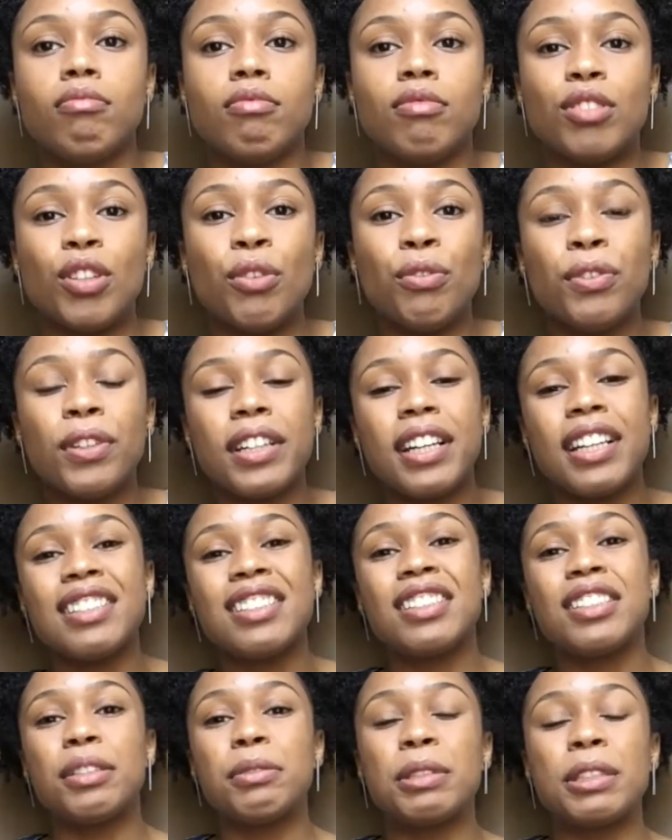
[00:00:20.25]
Don't forget
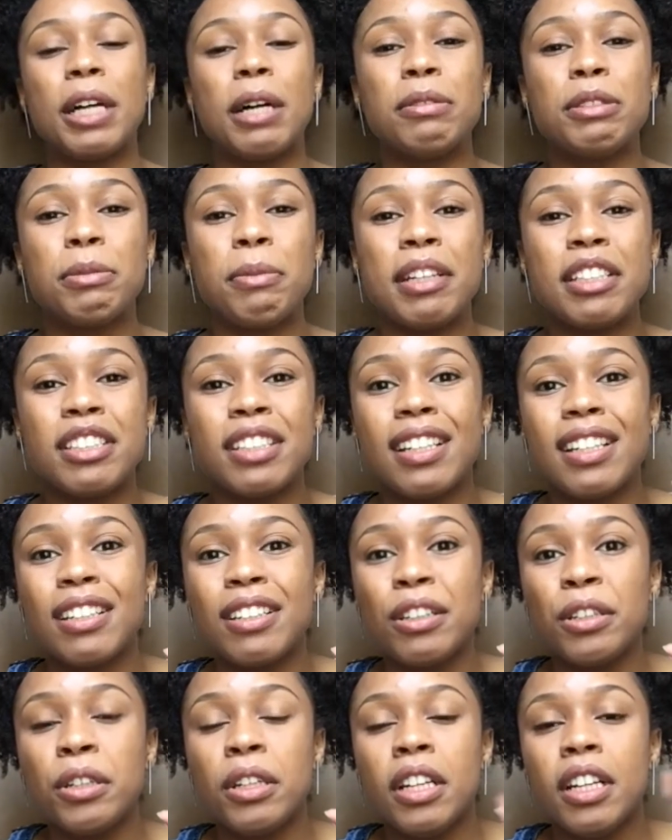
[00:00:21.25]
to subscribe to my
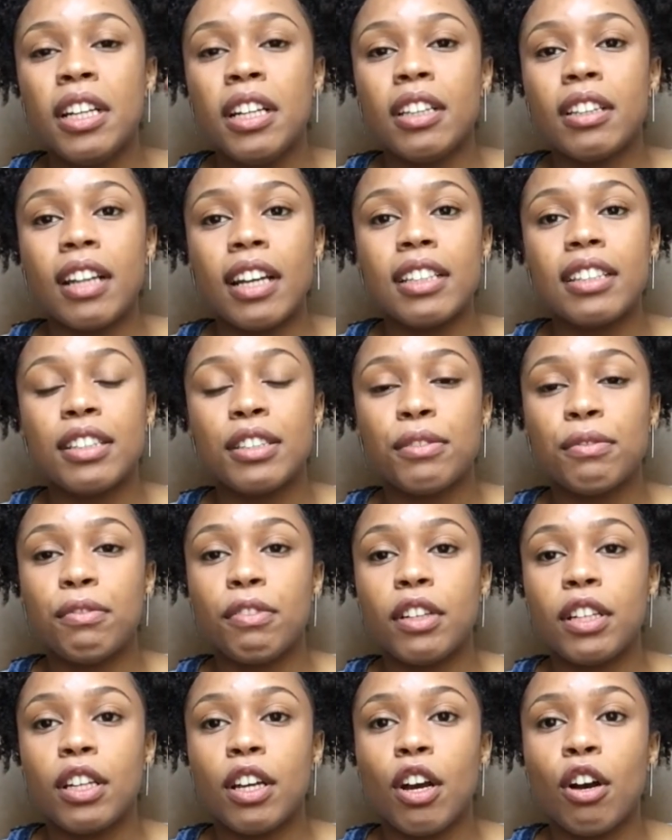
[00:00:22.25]
channel, like this
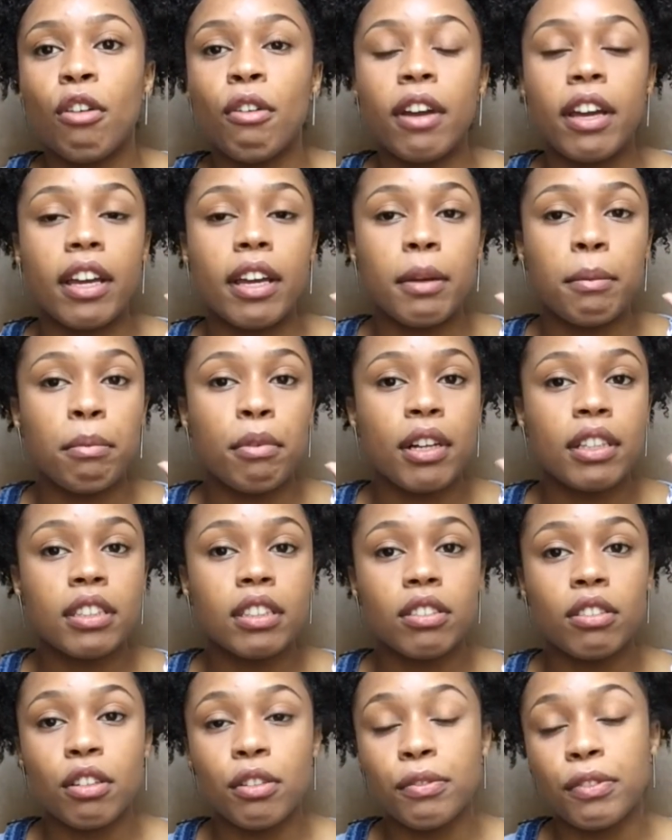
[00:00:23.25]
video, and press
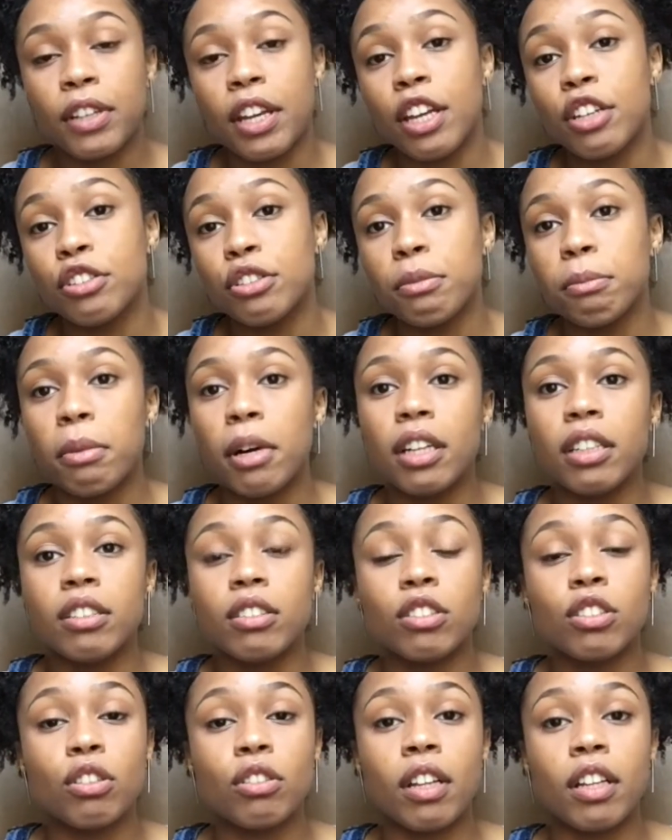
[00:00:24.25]
the notification
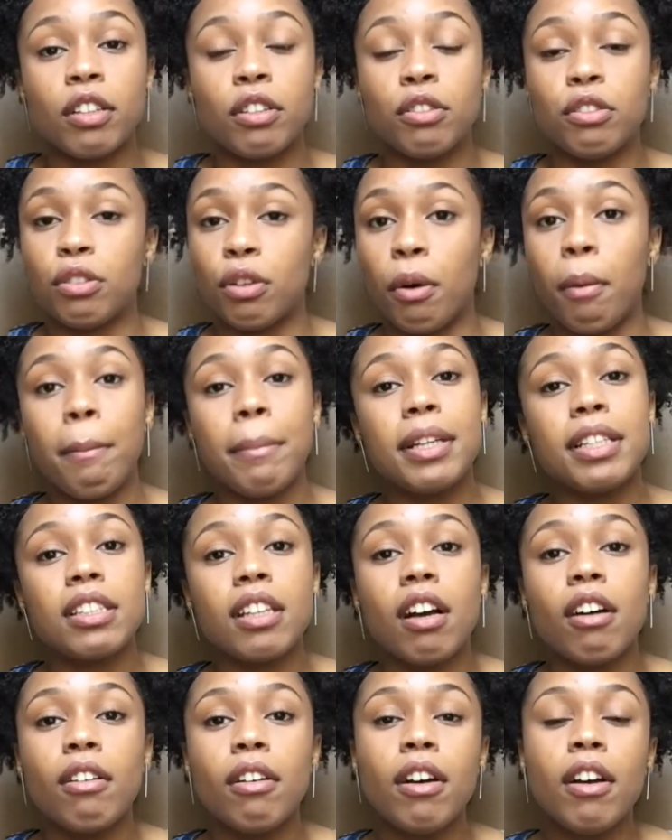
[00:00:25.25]
button so that you don't
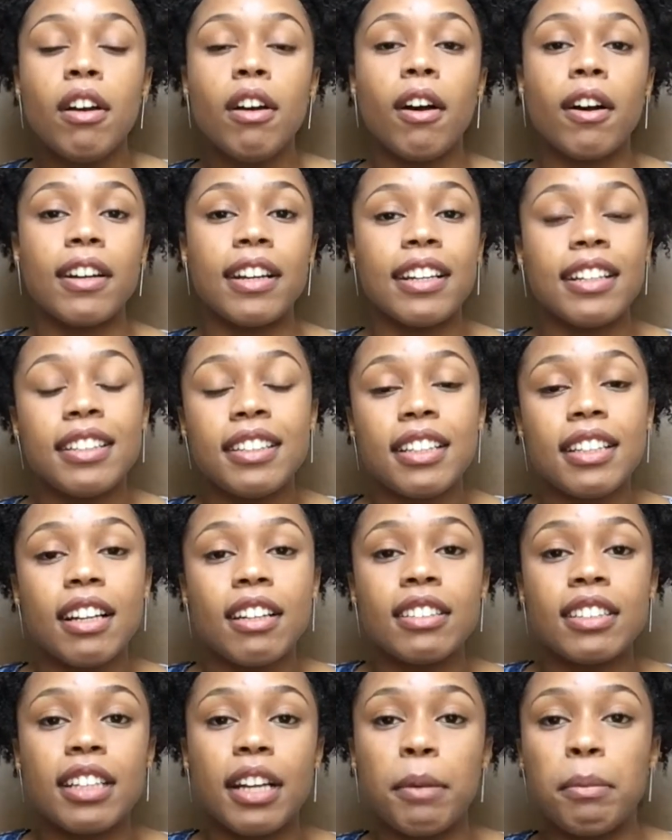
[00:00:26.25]
miss out on anything
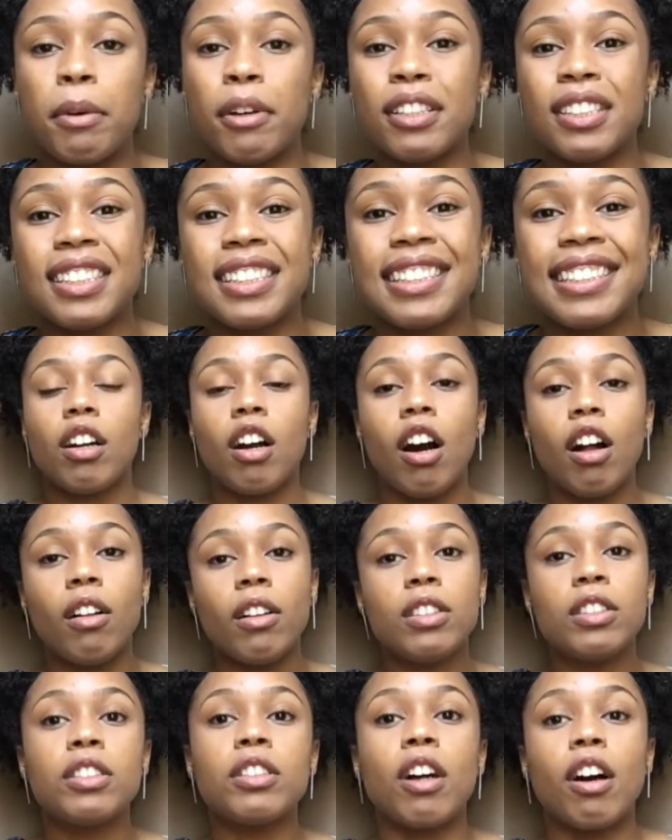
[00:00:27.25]
else that I post.
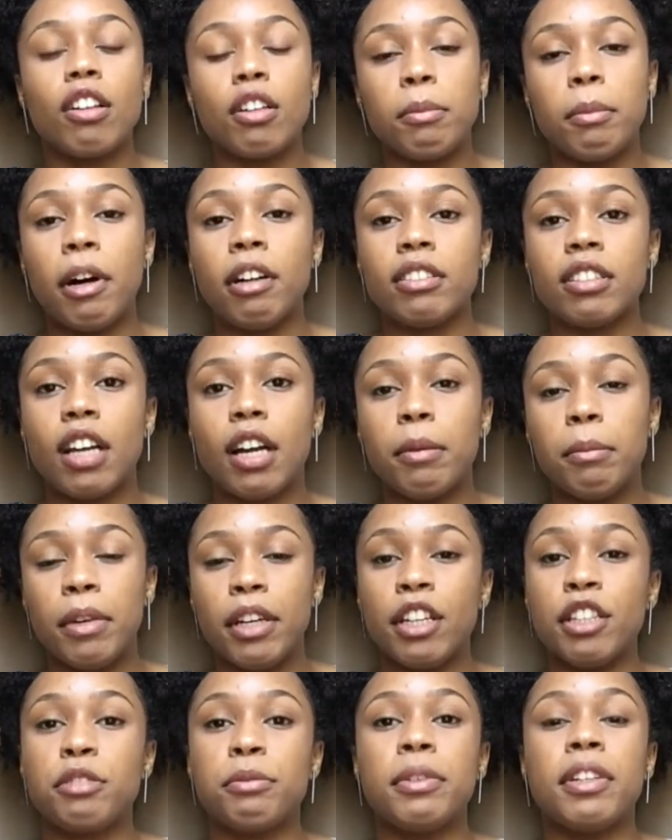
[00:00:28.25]
College is all about time
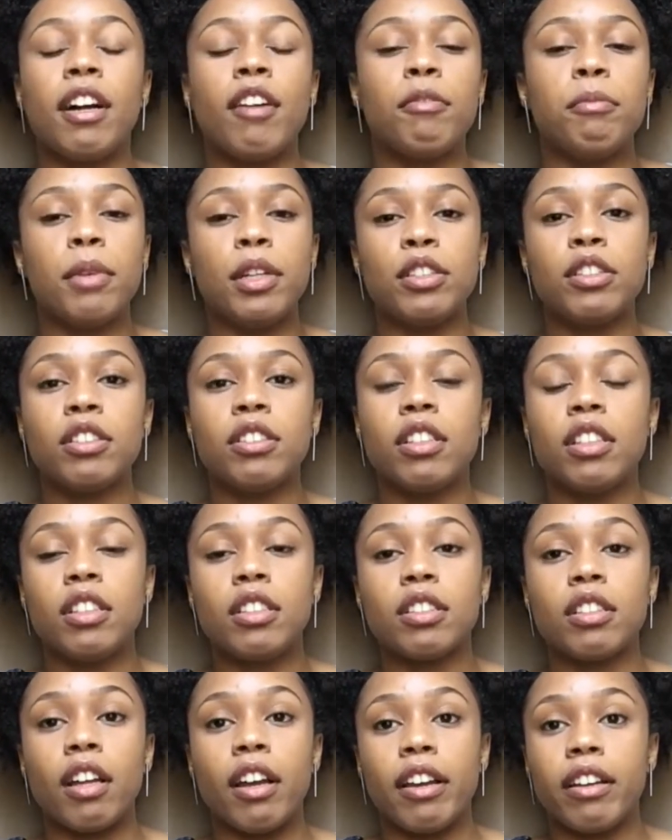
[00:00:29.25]
management. I've mentioned
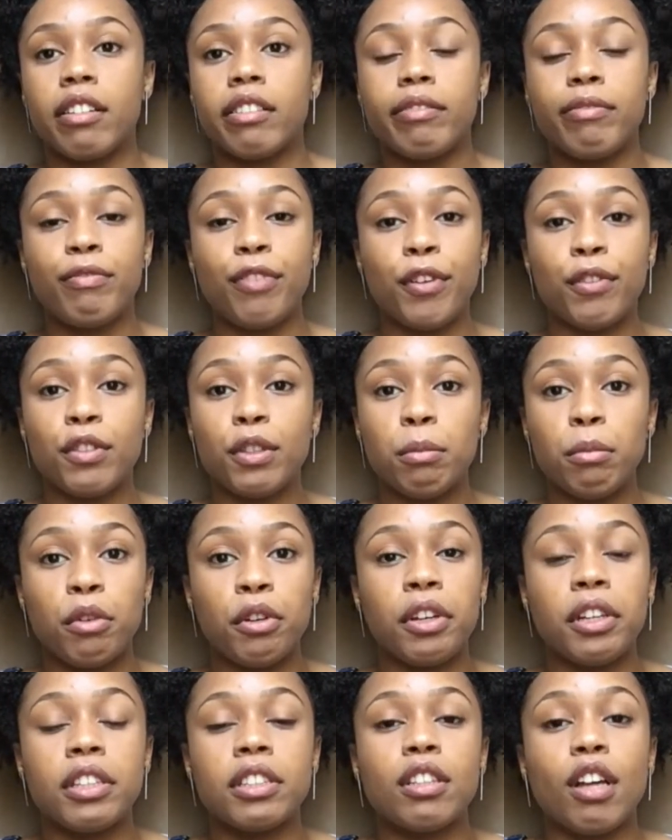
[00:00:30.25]
this like 50
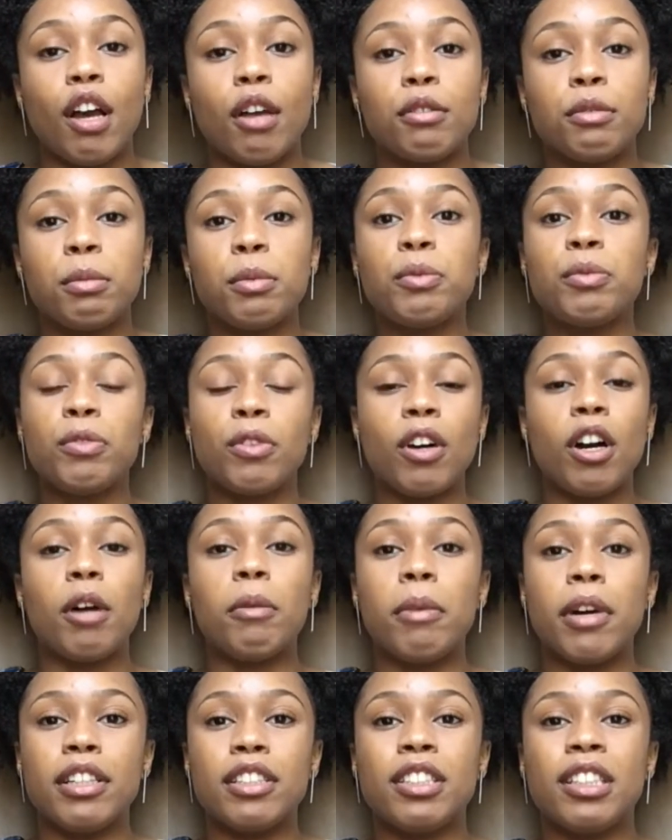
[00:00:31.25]
billion times before
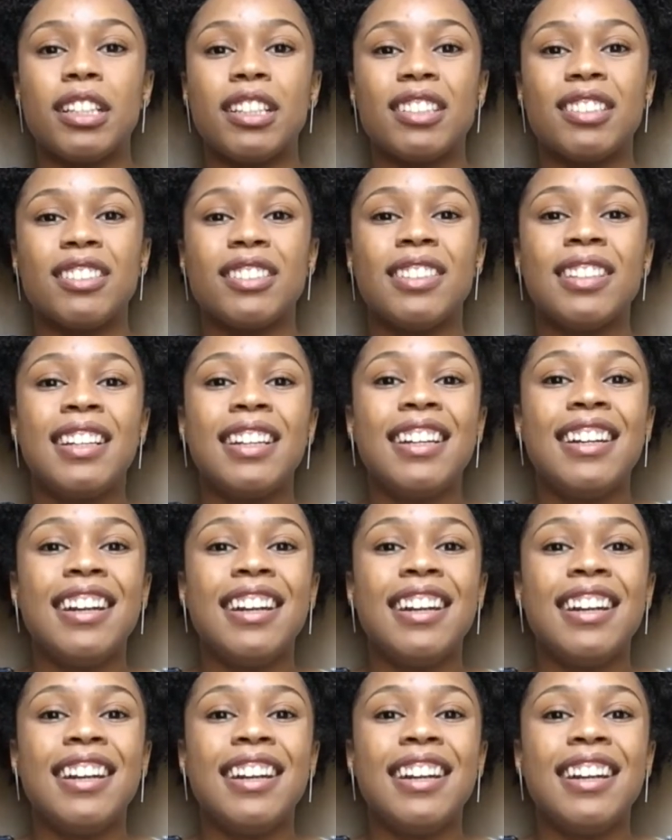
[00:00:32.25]
on my channel.